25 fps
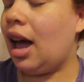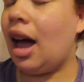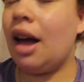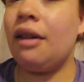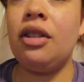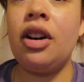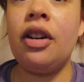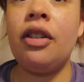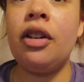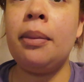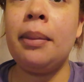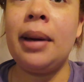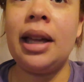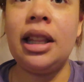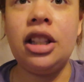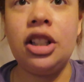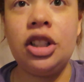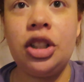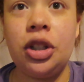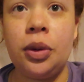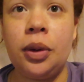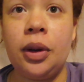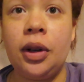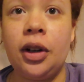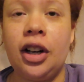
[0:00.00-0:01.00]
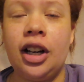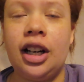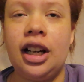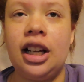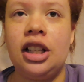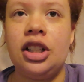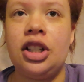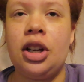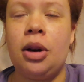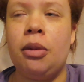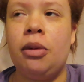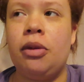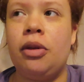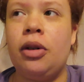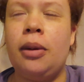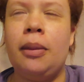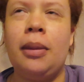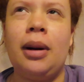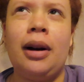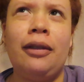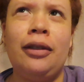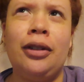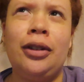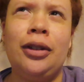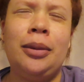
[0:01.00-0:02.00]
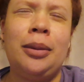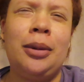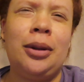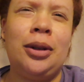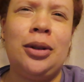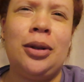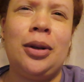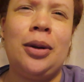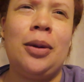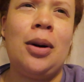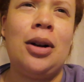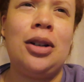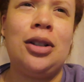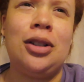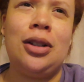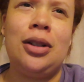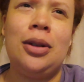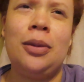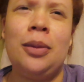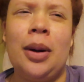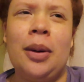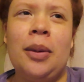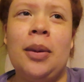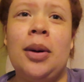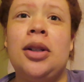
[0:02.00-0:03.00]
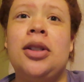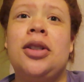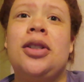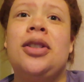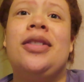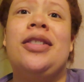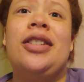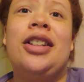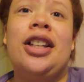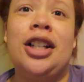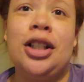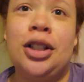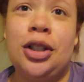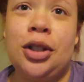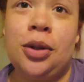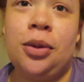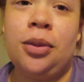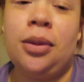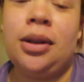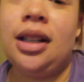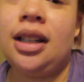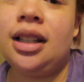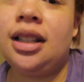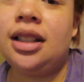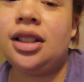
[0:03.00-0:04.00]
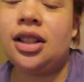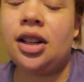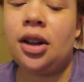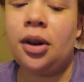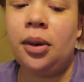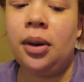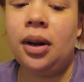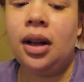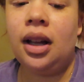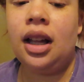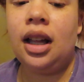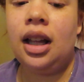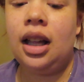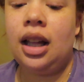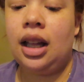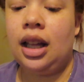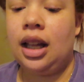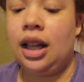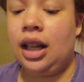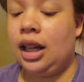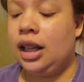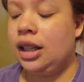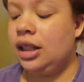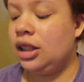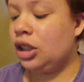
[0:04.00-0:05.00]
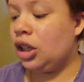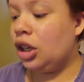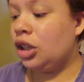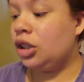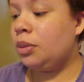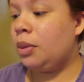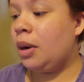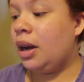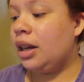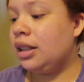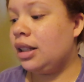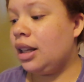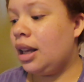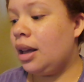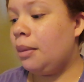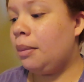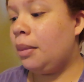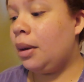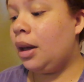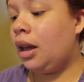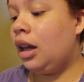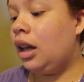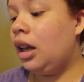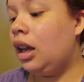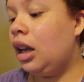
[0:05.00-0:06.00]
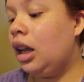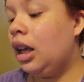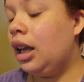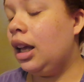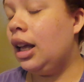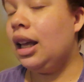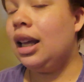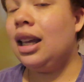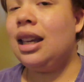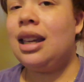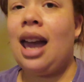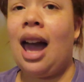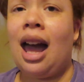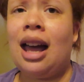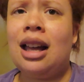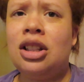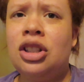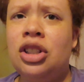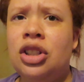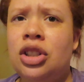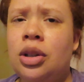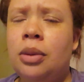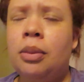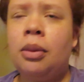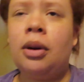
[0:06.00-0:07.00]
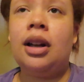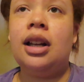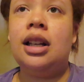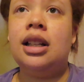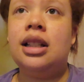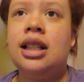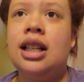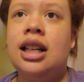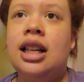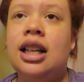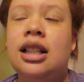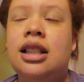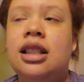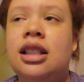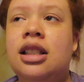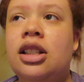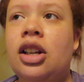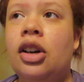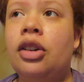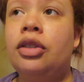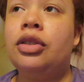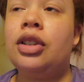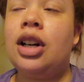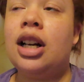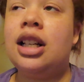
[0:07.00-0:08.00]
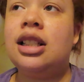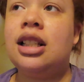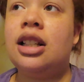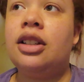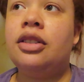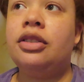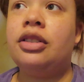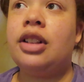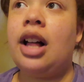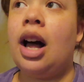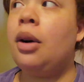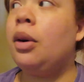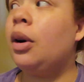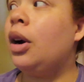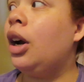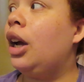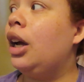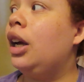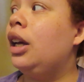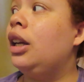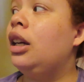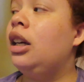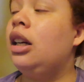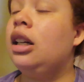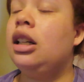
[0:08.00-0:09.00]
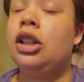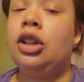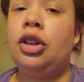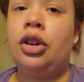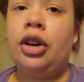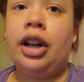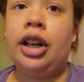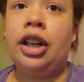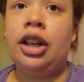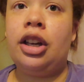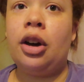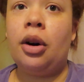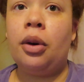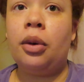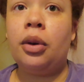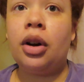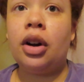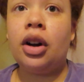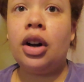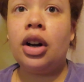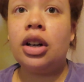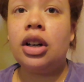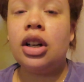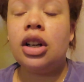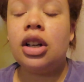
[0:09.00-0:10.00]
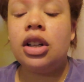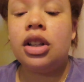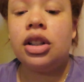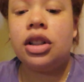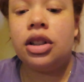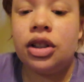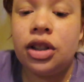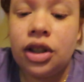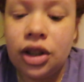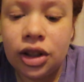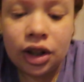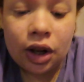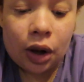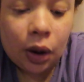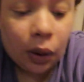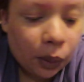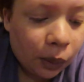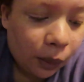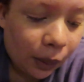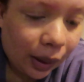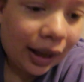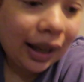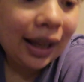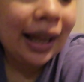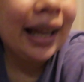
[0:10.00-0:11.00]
I've never made the 2-ingredient dough before, but I've only been doing Weight Watchers for like 2 weeks, so it's not surprising. But yeah, it's super easy. It's self-rising flour and Greek yogurt. So